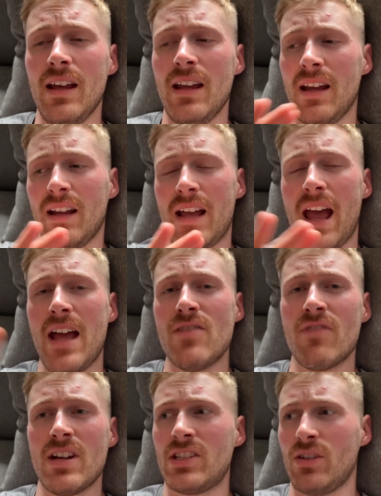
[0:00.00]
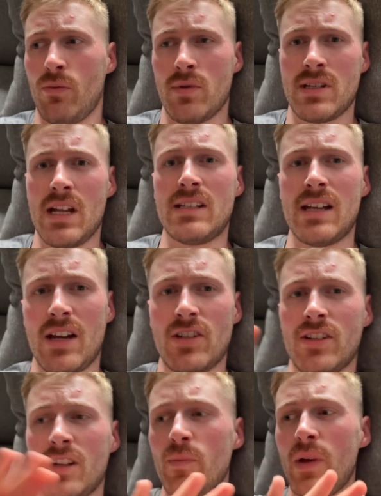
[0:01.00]
it had a headrest that wasn't
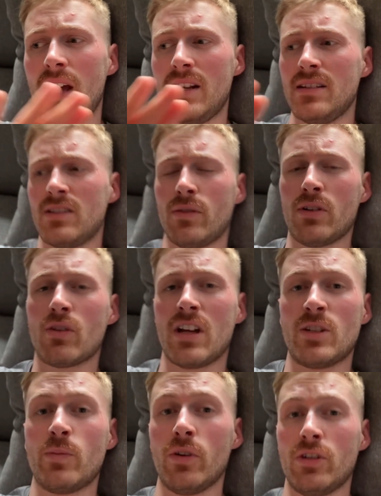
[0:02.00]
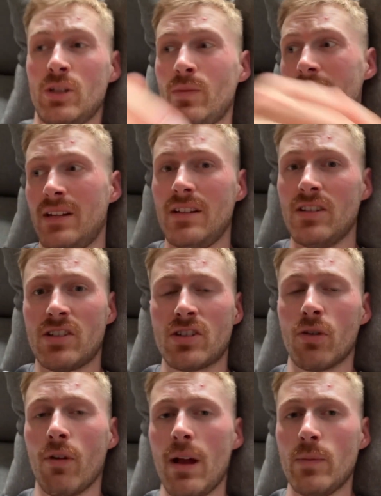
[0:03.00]
attached to the bed, and so I tried to push the bed and it
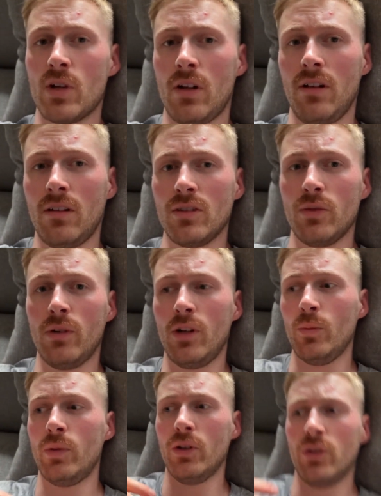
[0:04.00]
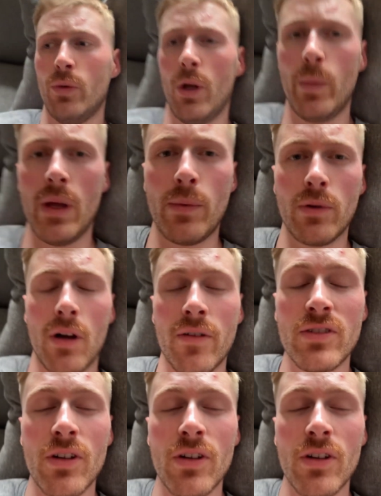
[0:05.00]
scraped all along the wall, pulled the wallpaper off.